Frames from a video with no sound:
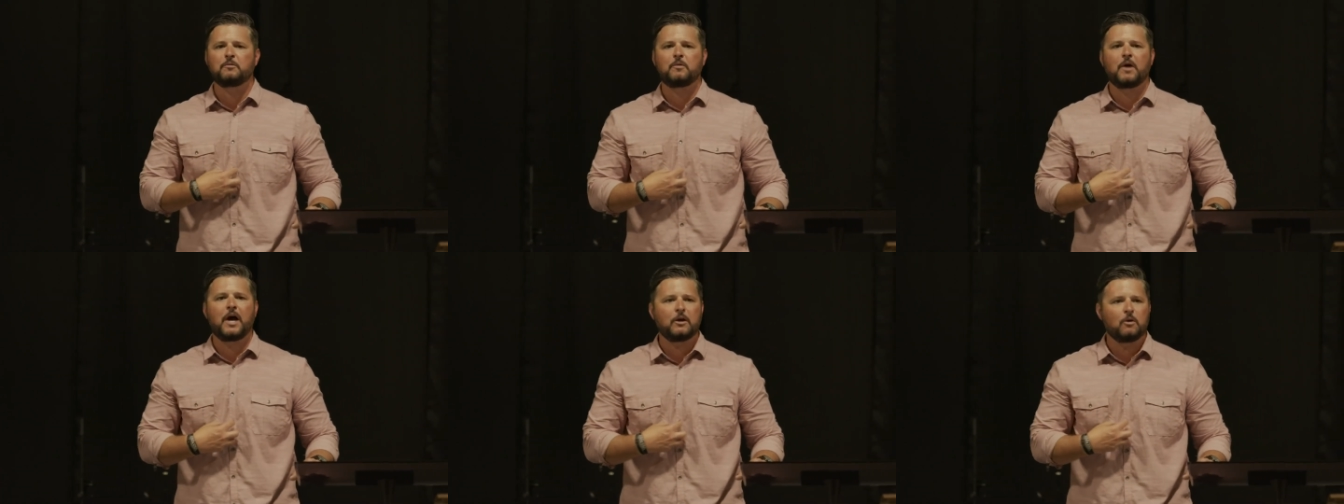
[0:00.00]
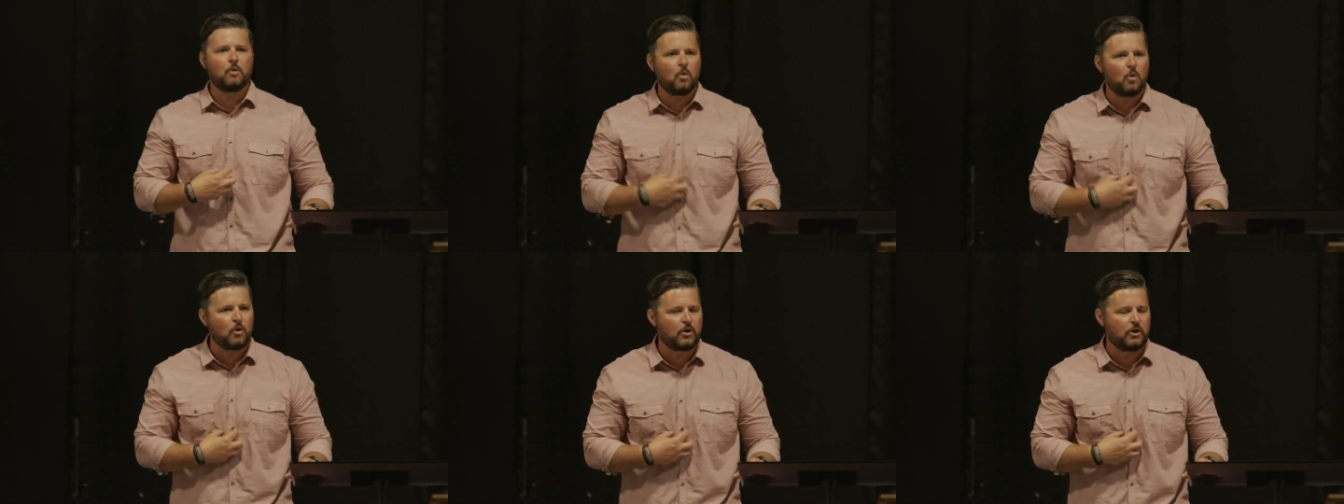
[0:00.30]
the
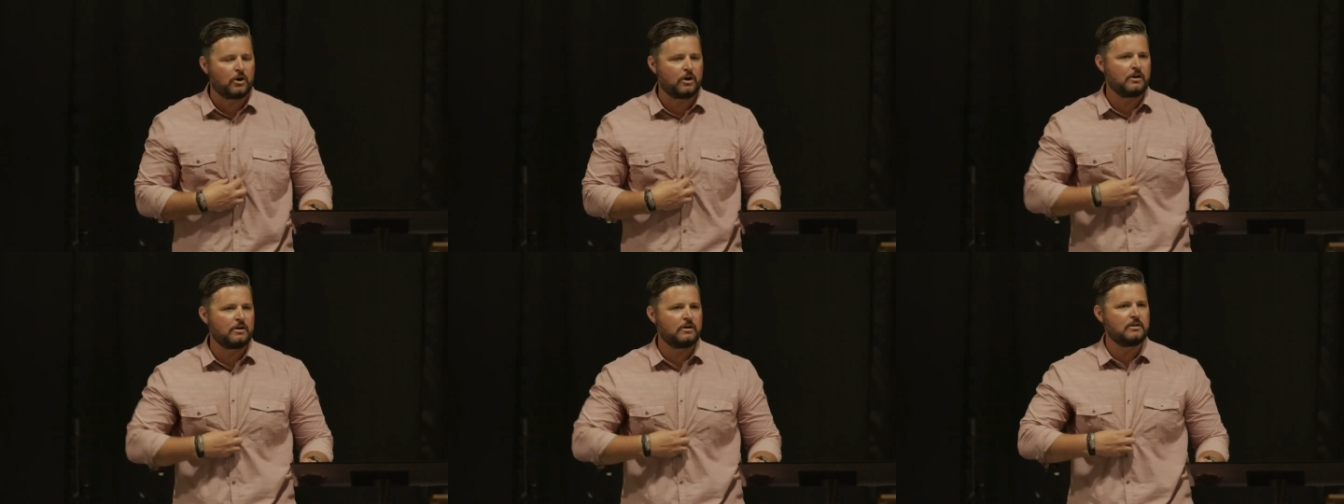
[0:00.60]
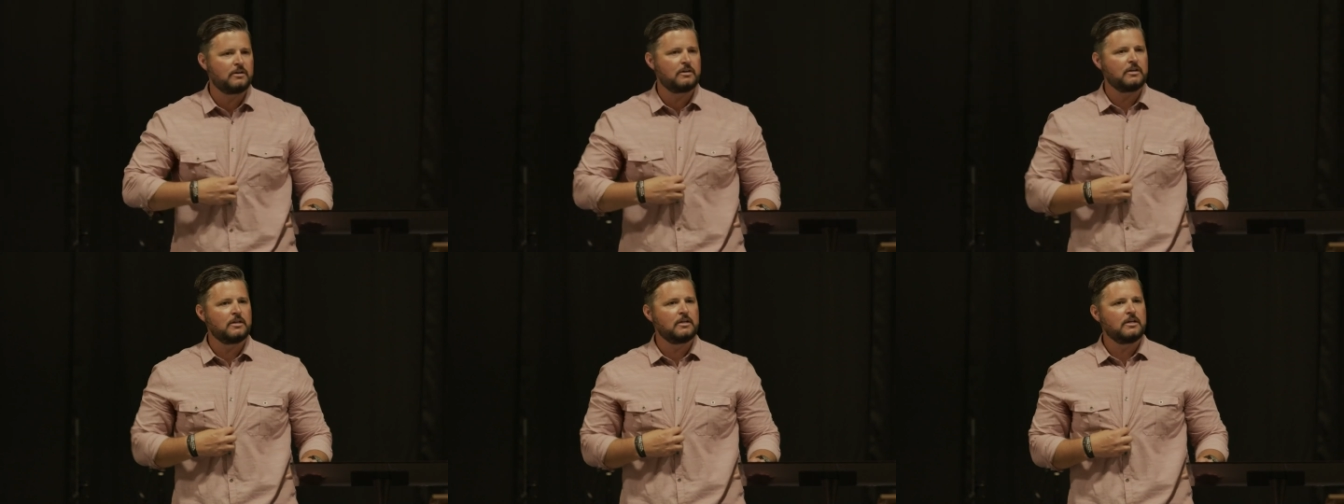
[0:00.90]
right order.
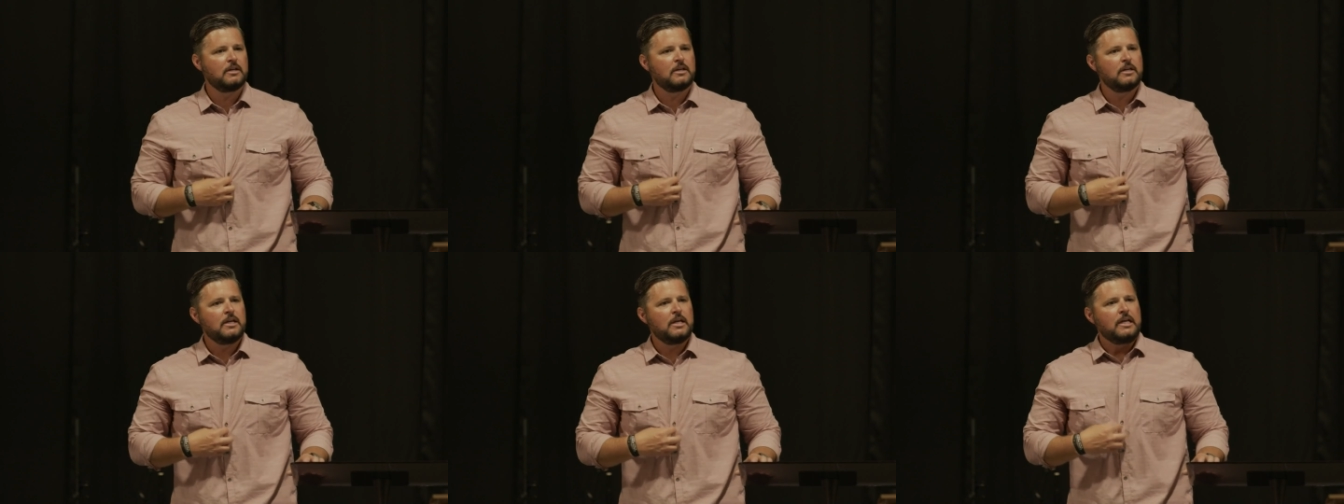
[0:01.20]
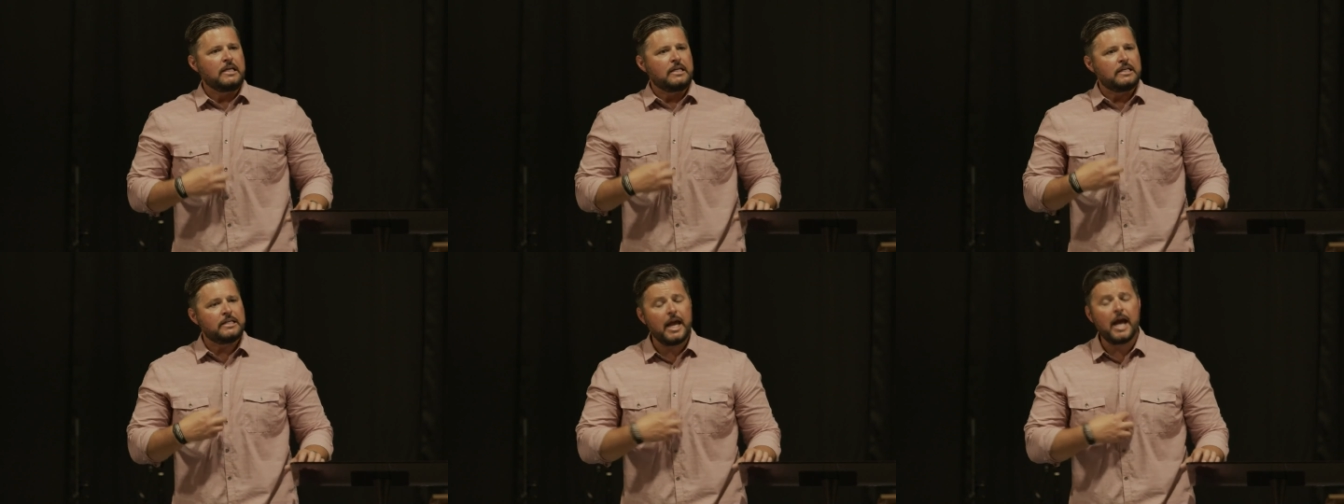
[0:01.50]

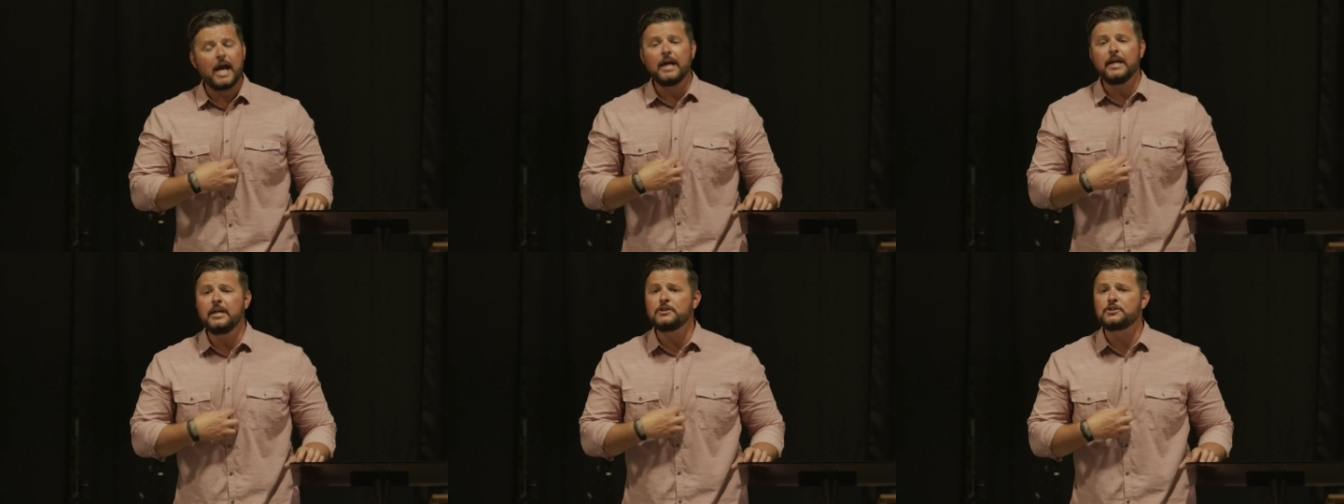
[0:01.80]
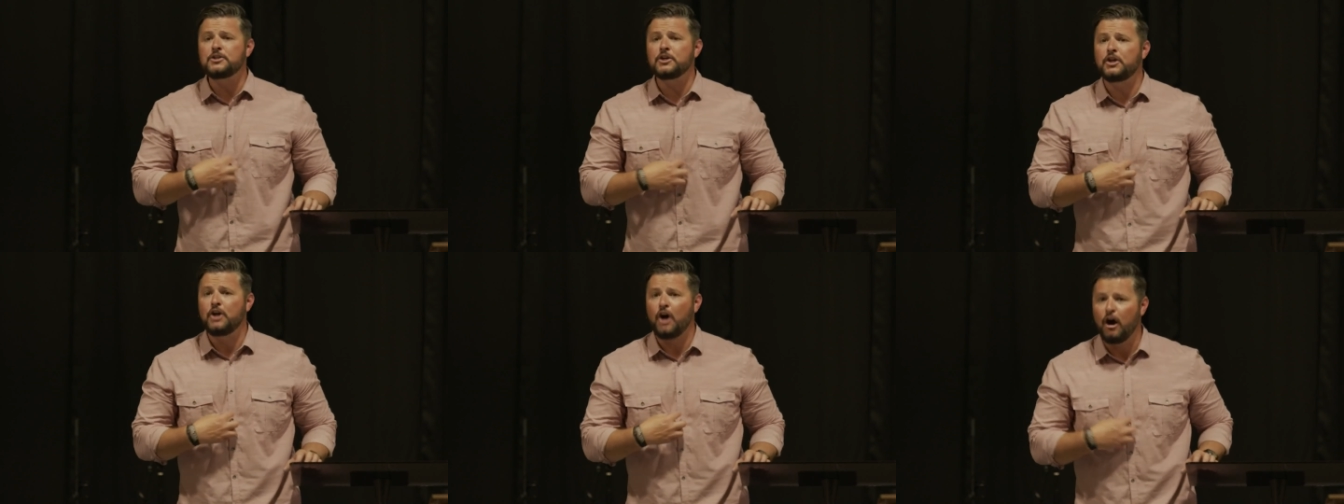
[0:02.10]
Yeah,
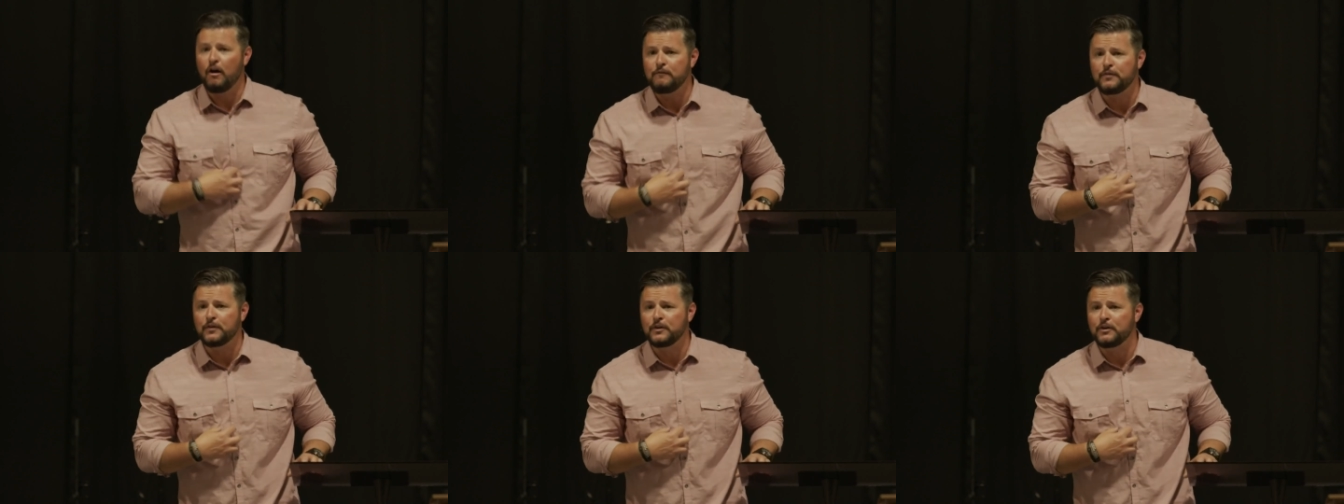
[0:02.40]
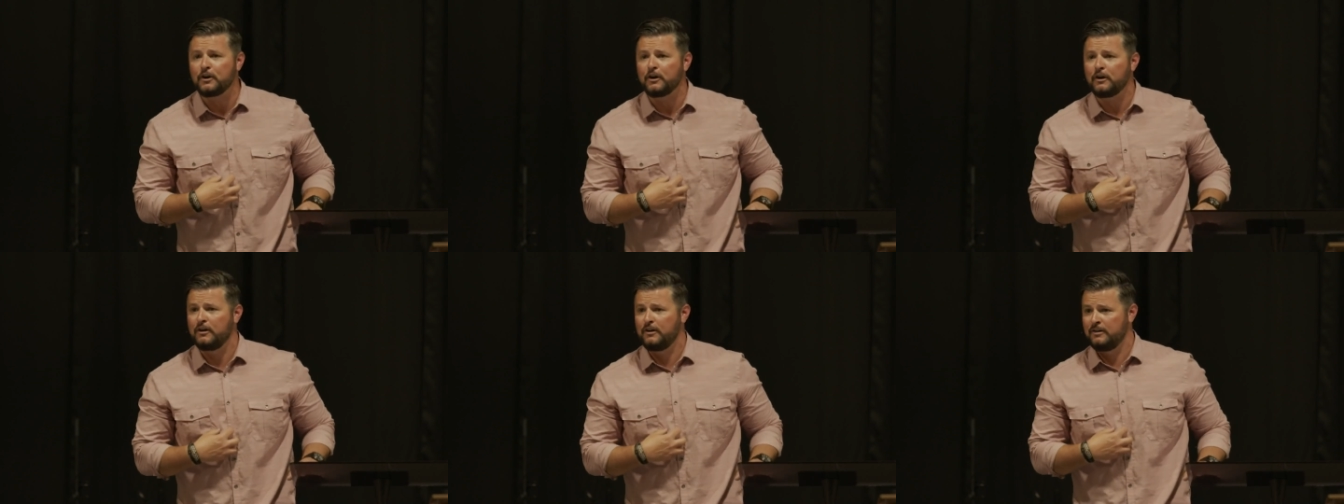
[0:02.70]
He's a
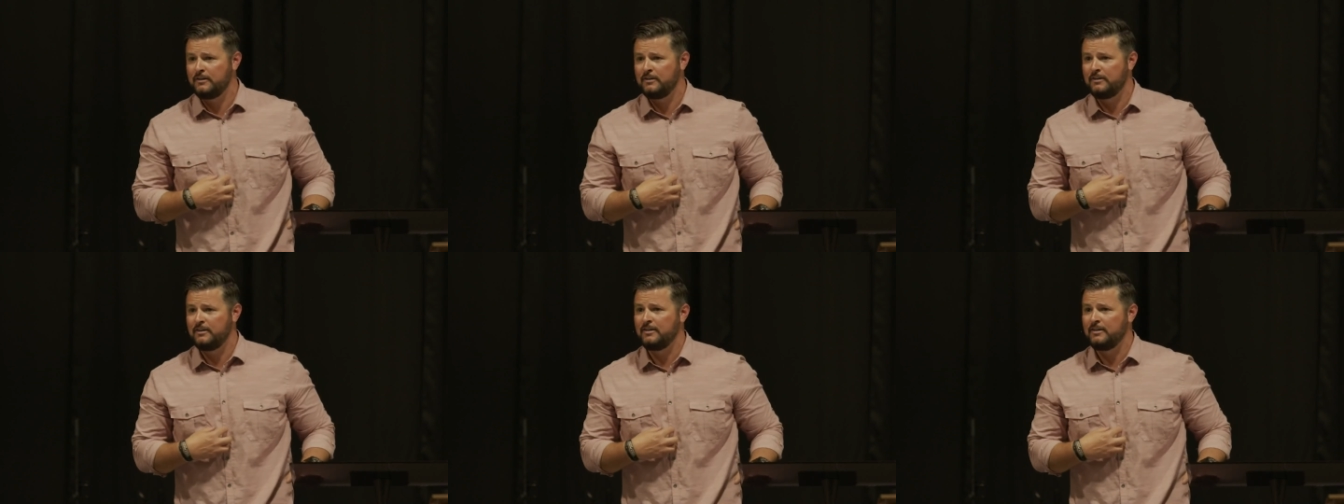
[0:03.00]
comforter.